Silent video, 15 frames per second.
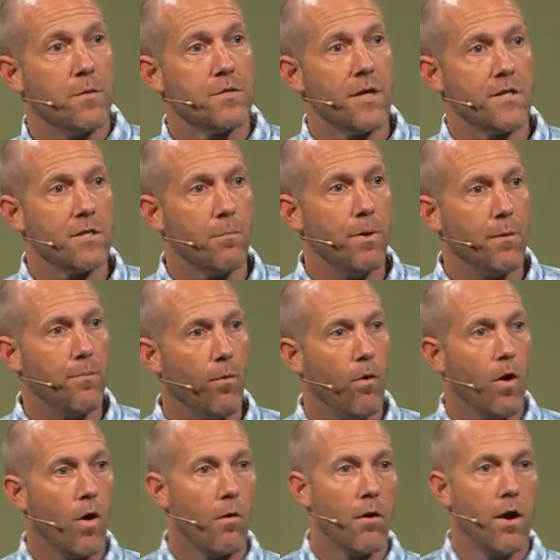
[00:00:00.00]
We say some
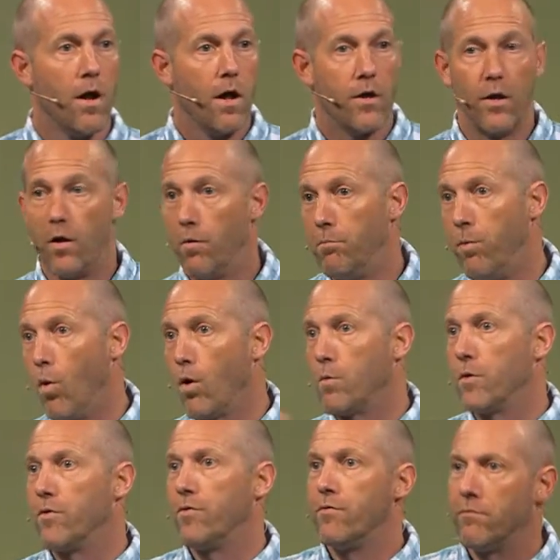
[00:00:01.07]
people are,
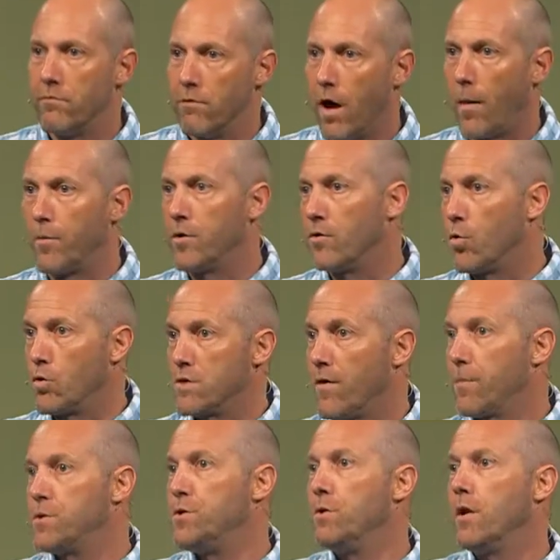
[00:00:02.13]
born with doors of
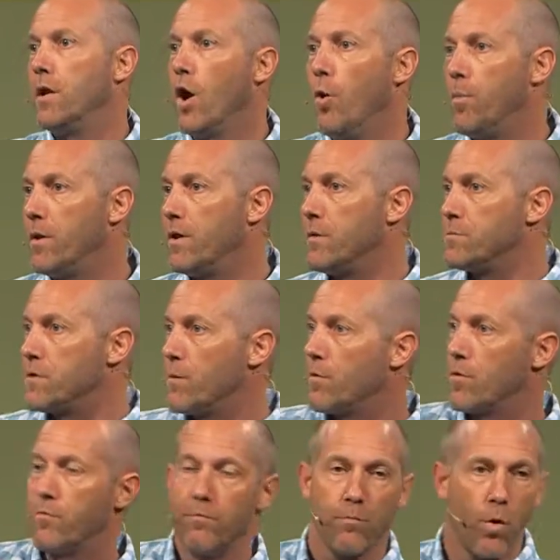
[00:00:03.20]
opportunity open to them. Some
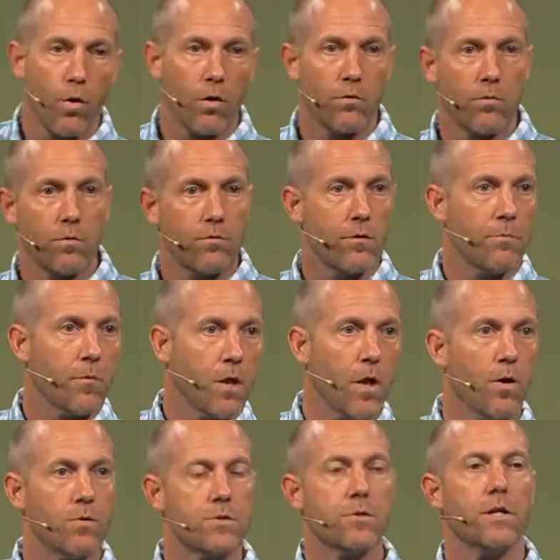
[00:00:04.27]
are born with them
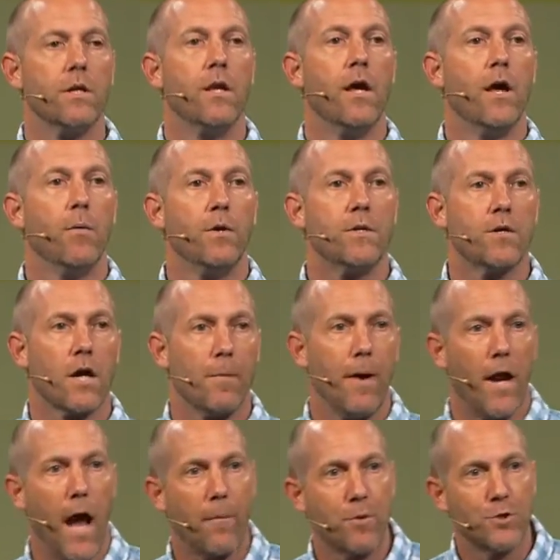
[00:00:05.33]
closed. And we talk
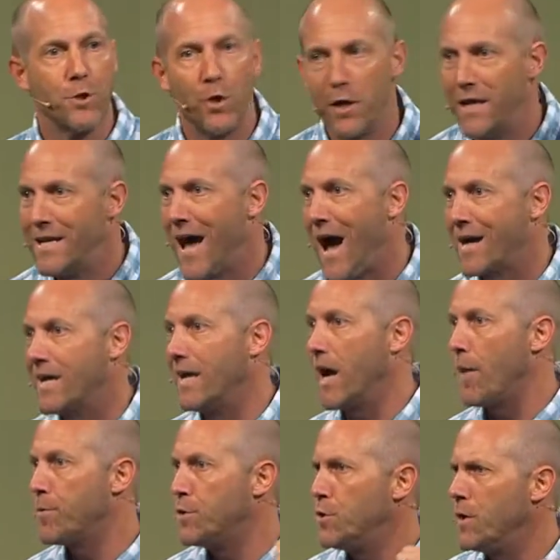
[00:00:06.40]
about opportunity knocking.
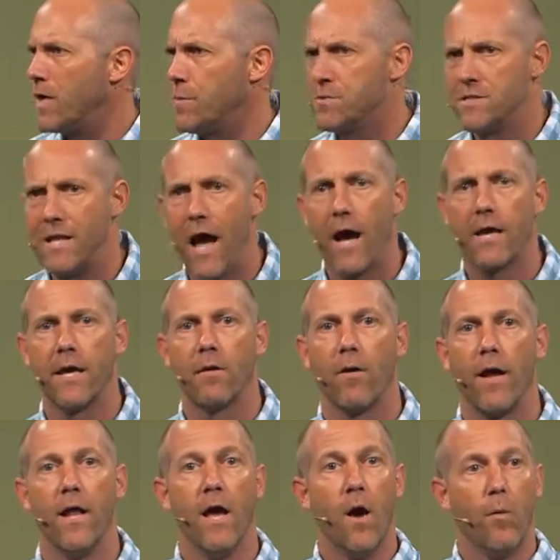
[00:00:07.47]
Opportunity comes knocking,
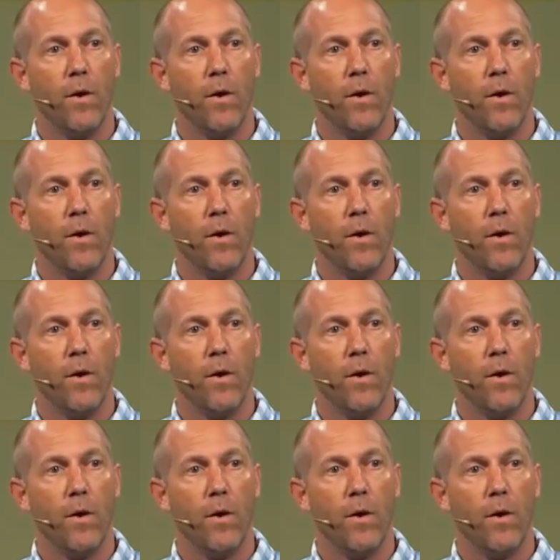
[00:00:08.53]
right?